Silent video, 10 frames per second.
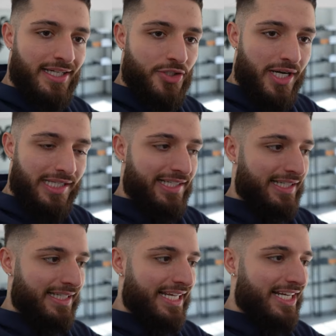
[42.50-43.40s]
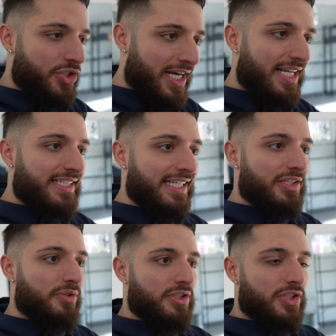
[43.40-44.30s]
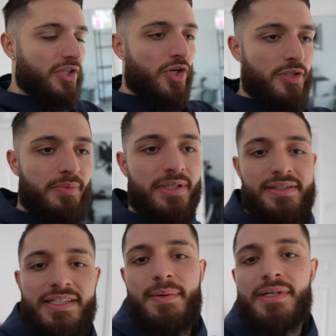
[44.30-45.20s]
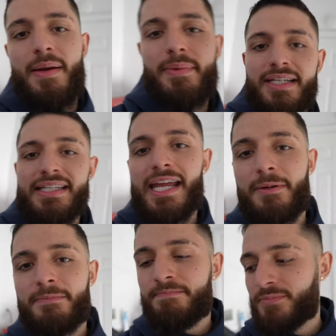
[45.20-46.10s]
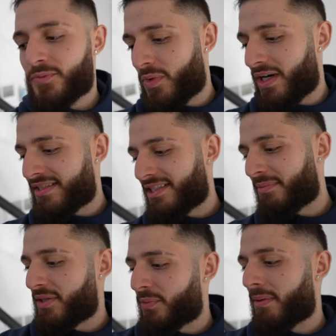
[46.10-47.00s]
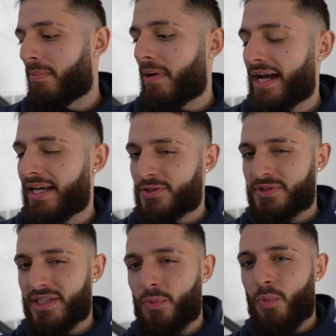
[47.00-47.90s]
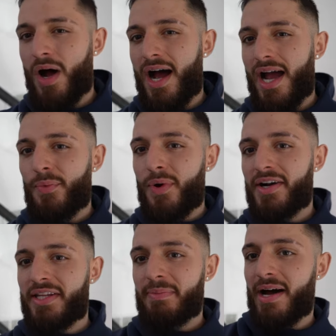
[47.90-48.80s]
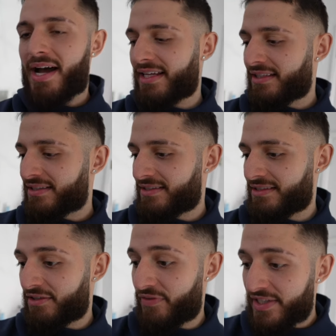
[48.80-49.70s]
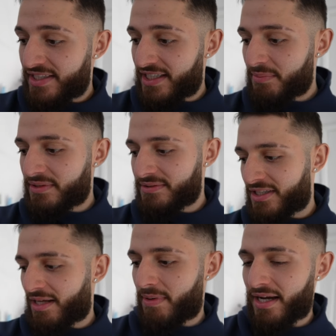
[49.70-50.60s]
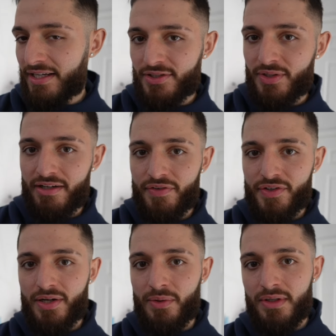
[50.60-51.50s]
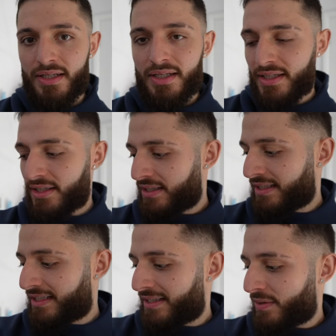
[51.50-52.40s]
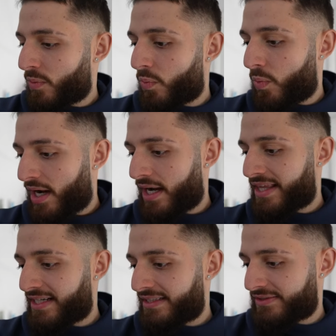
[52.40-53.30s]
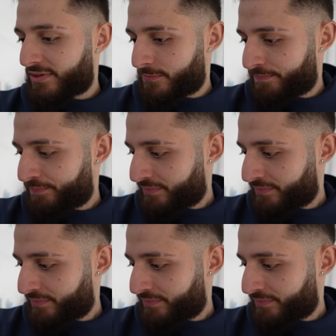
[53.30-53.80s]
I try not to get a little discouraged, the same time, it's like, damn, why does anybody want to buy? So it's like, why? Why aren't they buying? They're visiting, but they're not buying. So I got to figure out why that is. So